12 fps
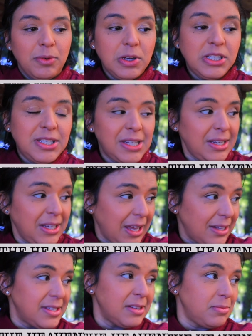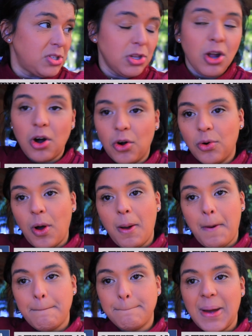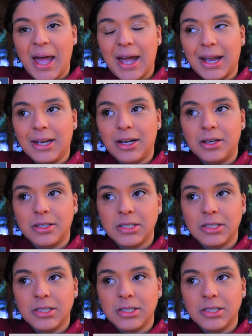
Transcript: we did get some snow back